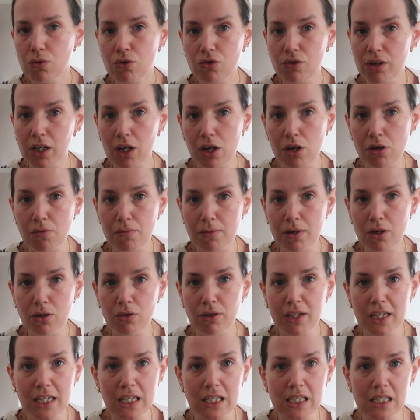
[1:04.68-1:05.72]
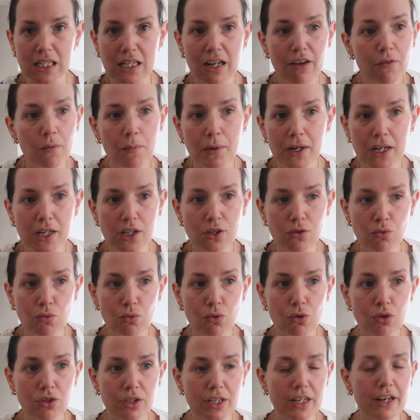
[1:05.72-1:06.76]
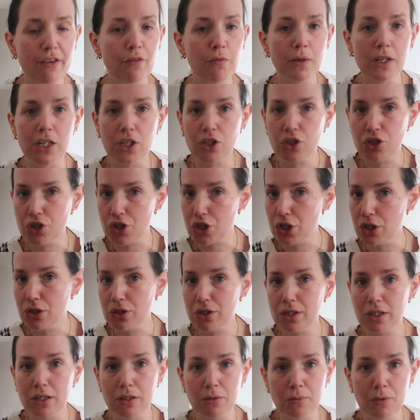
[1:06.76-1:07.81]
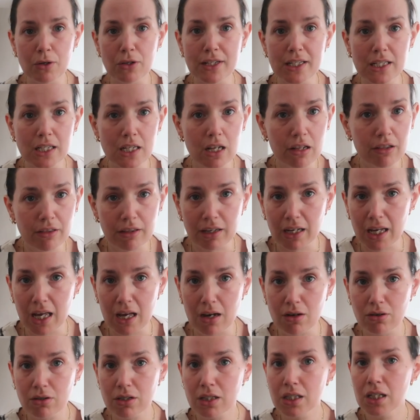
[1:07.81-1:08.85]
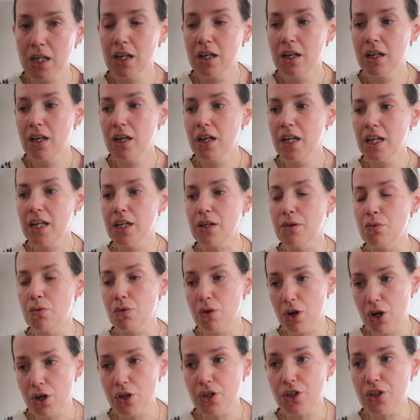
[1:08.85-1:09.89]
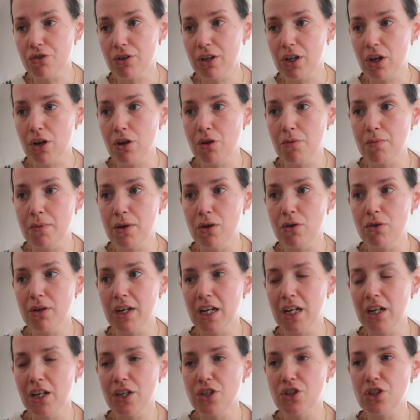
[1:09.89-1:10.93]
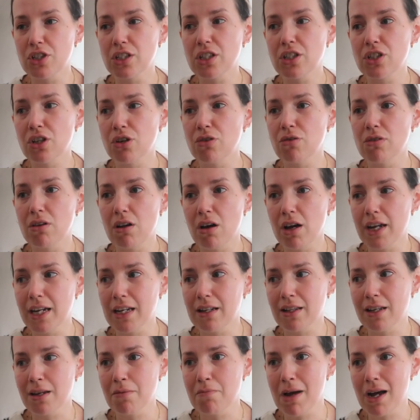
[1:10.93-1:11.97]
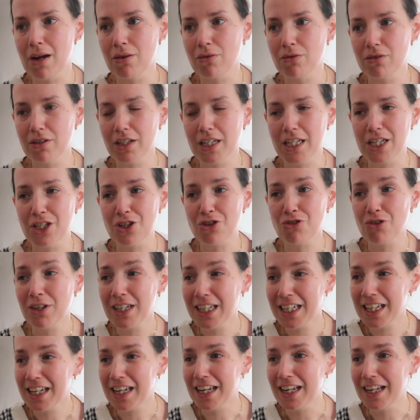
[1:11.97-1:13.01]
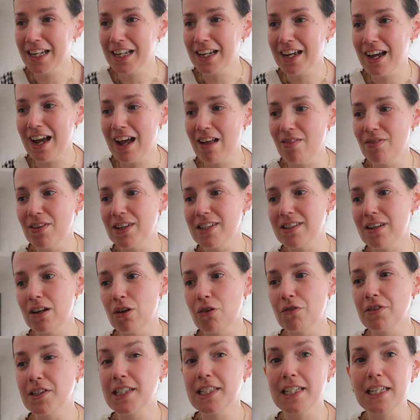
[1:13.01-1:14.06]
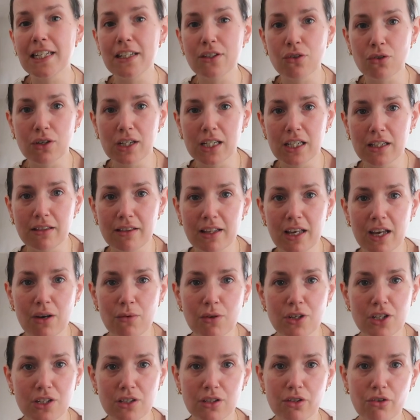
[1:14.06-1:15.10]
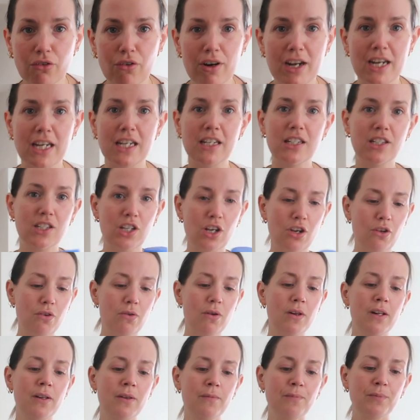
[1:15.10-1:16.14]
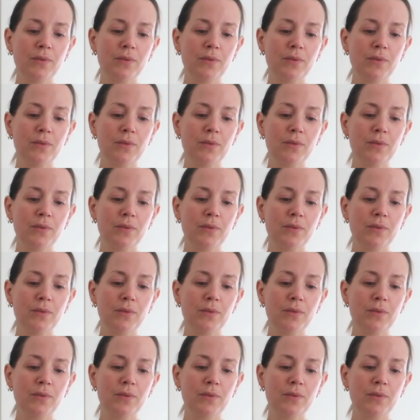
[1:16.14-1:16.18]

will drink oat milk. He's never been into water, never been into juice, smoothies, nothing else. He will only drink oat milk, and I just don't like the amount that he's drinking, and there's a lot of seed oil in there, which isn't great. So